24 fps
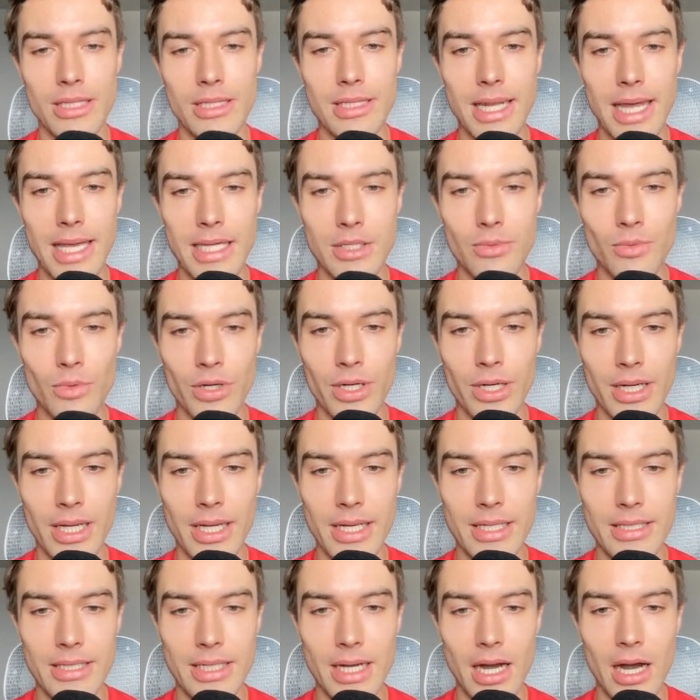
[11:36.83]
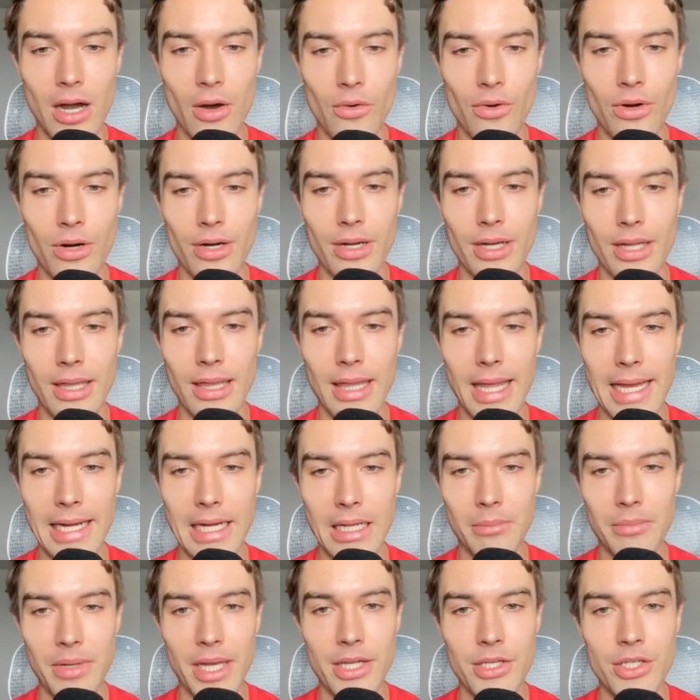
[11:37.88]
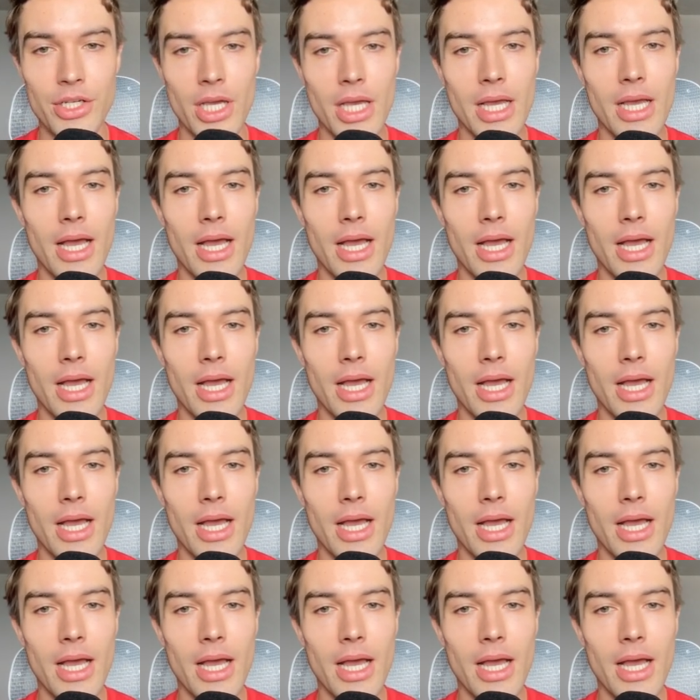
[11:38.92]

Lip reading: Next one is our landing page.